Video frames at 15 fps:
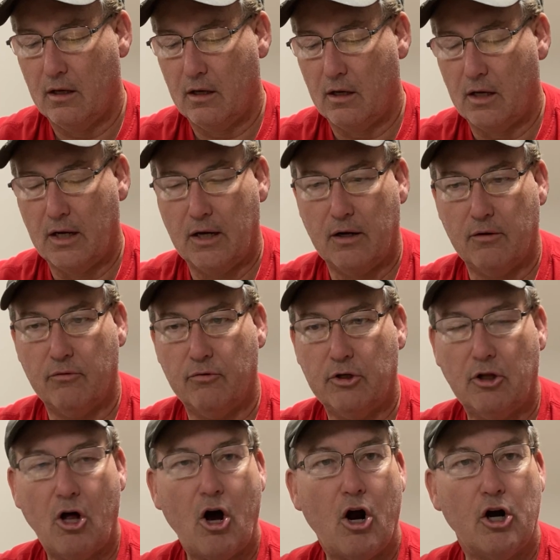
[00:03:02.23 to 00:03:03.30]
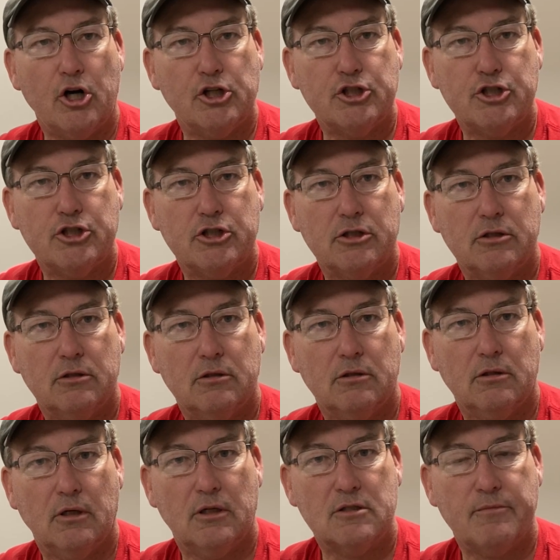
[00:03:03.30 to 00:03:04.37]
harsh.
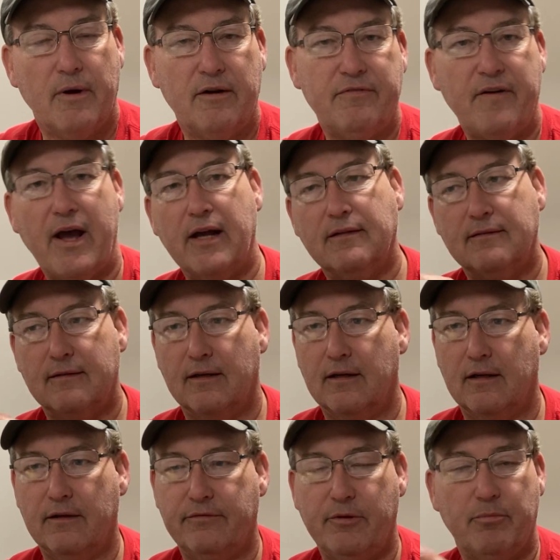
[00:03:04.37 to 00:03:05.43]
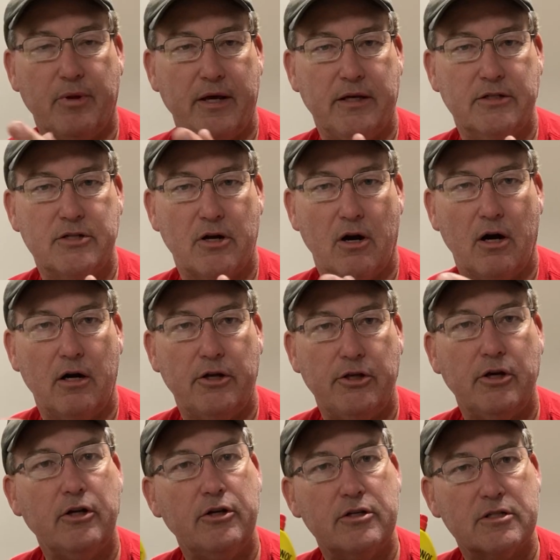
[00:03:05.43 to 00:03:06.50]
As a matter of fact, if you play guitar,
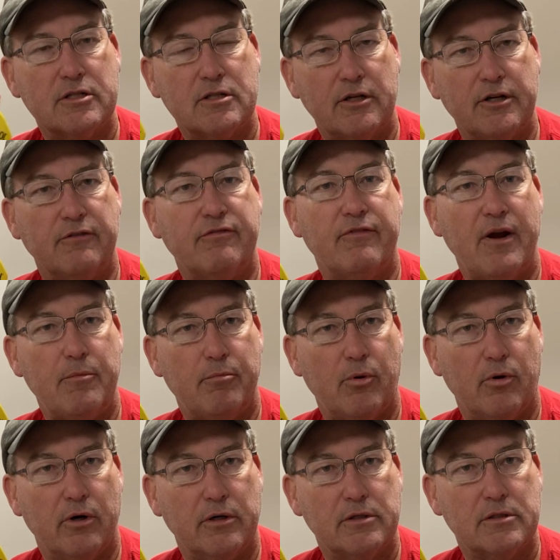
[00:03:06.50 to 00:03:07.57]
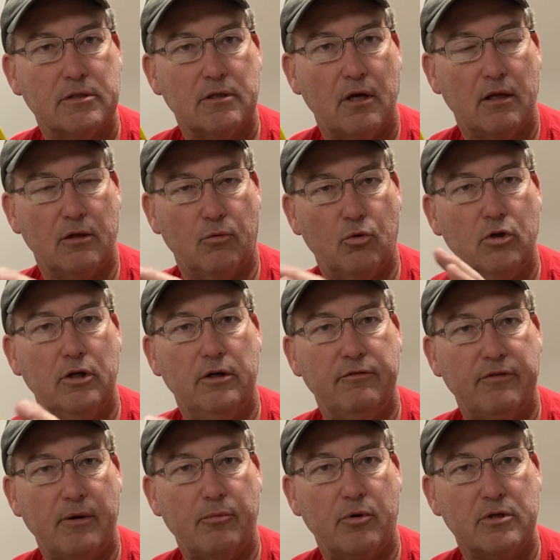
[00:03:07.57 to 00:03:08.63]
you can use this on your fretboards, on the wood
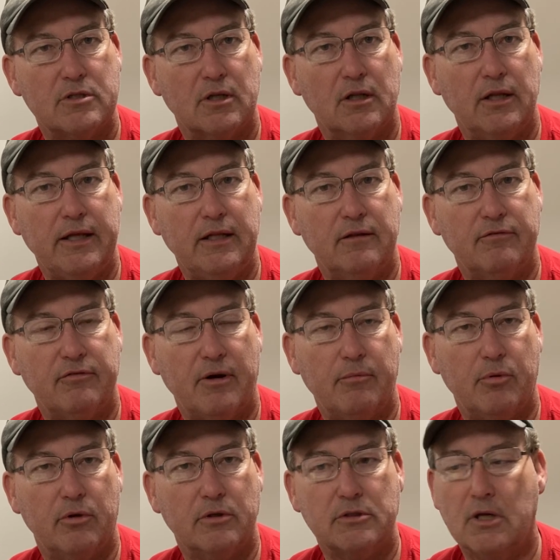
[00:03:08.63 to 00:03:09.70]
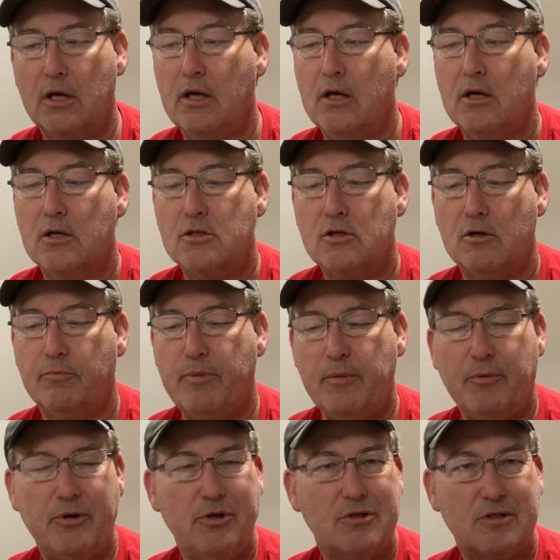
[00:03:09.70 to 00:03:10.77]
fretboards, to clean the fretboards. So
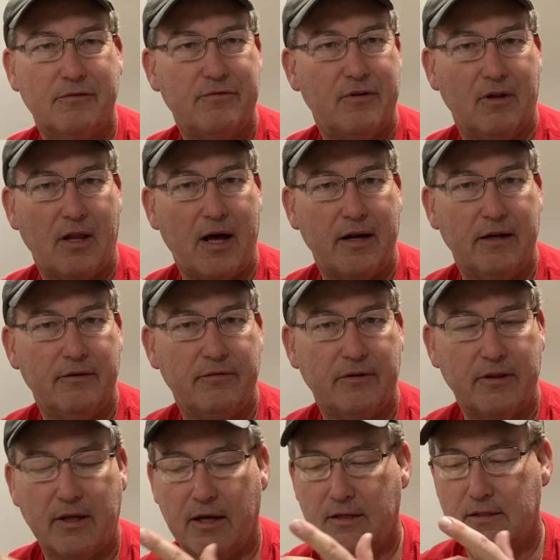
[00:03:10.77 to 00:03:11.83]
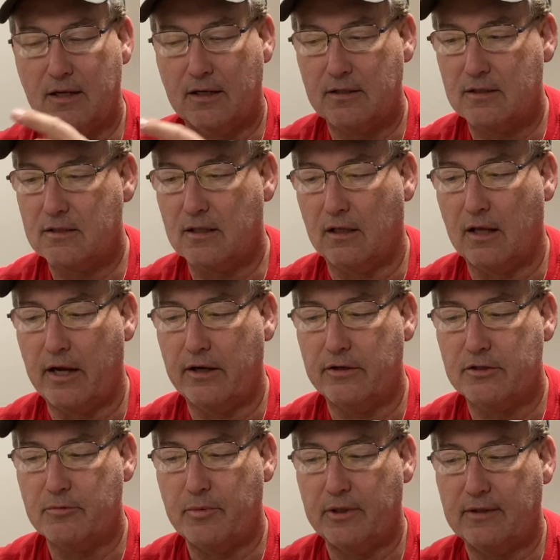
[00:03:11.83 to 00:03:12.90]
people use it for a lot of different things, not just the
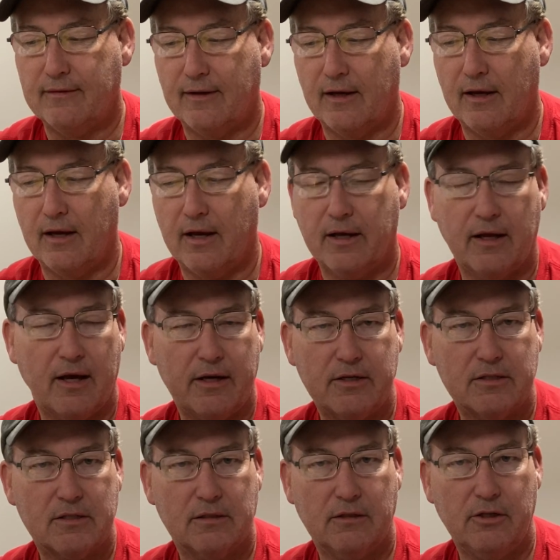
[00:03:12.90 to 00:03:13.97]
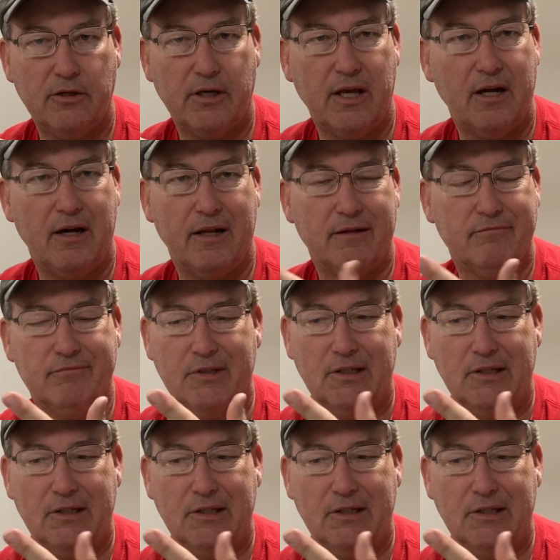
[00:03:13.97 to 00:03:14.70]
lighters, but you can get it at